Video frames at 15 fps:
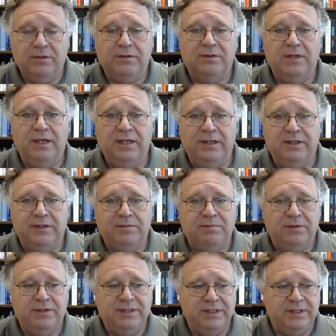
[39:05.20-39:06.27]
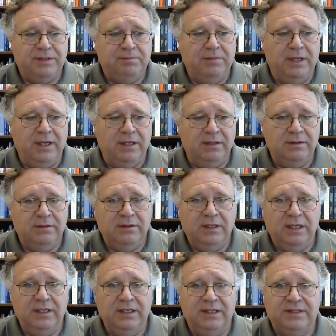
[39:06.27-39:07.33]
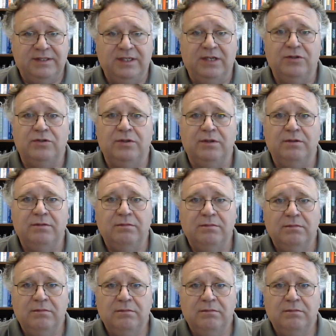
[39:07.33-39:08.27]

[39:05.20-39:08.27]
things participate in extension.